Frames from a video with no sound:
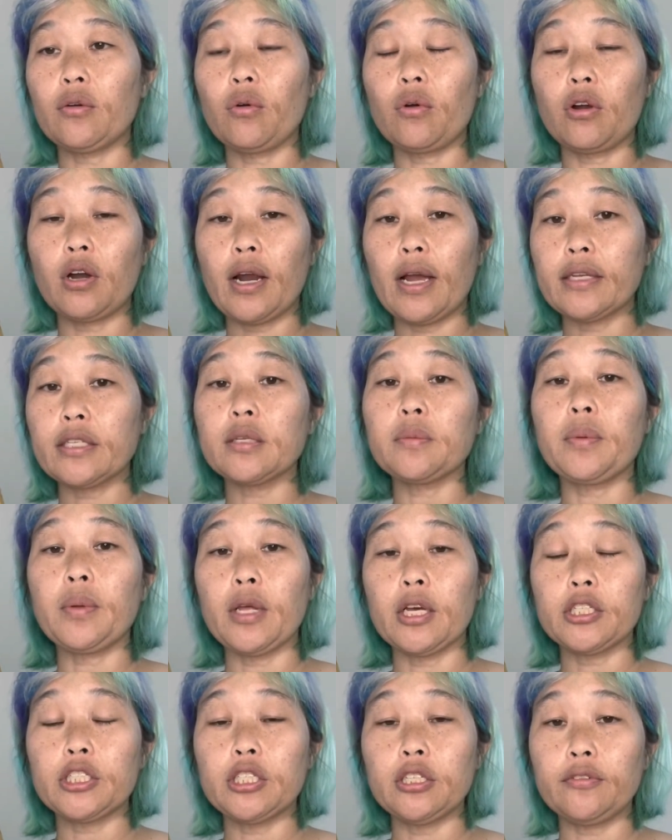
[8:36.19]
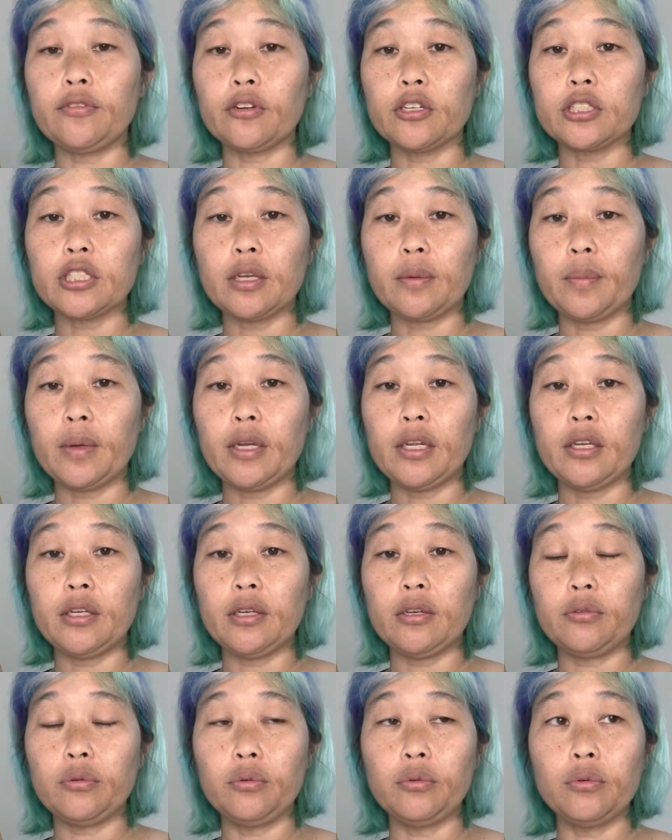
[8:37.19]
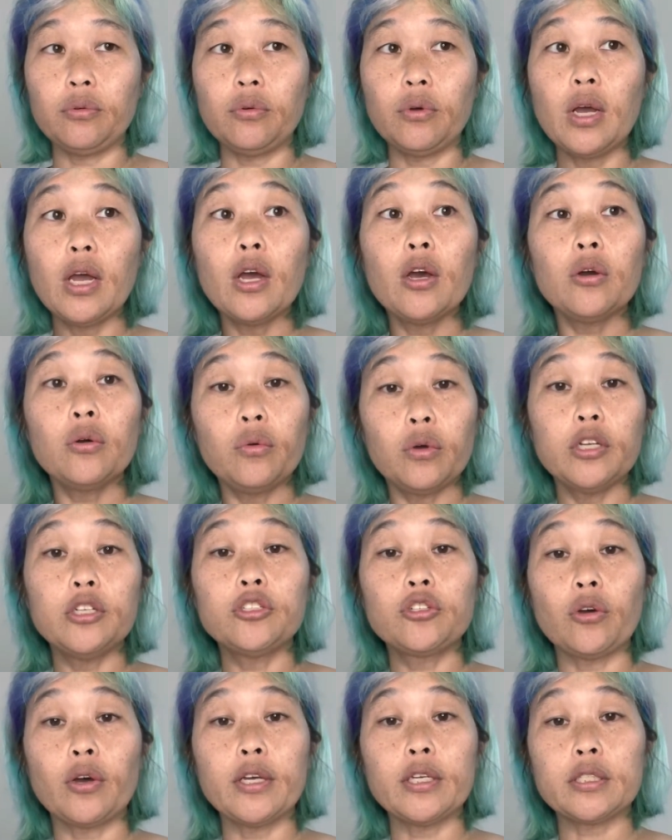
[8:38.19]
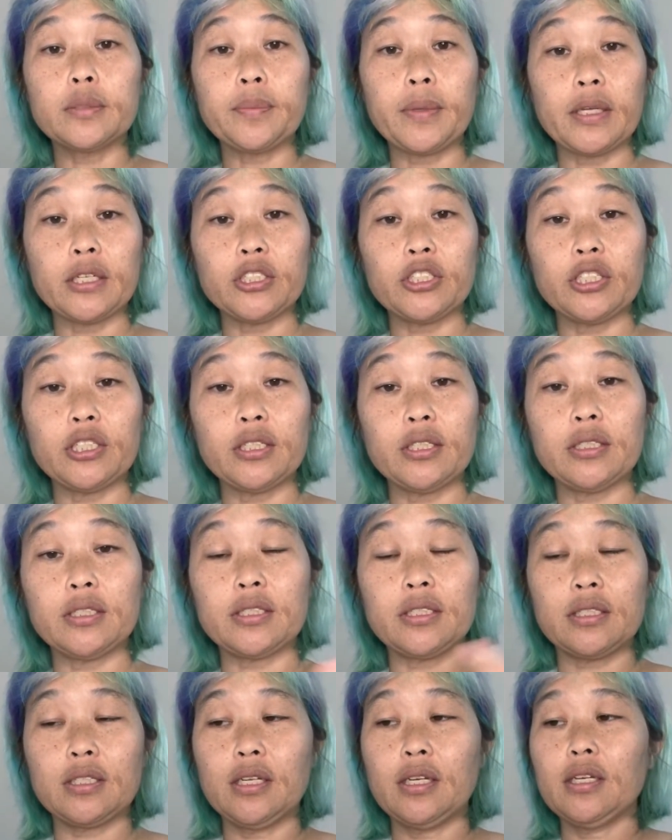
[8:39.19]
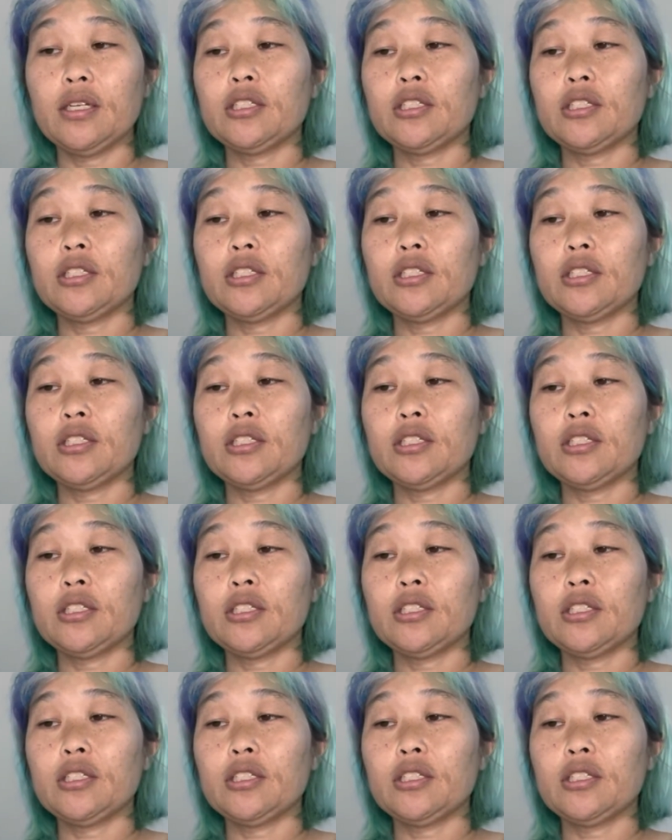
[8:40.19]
or as a plushie for somebody who enjoys plushies.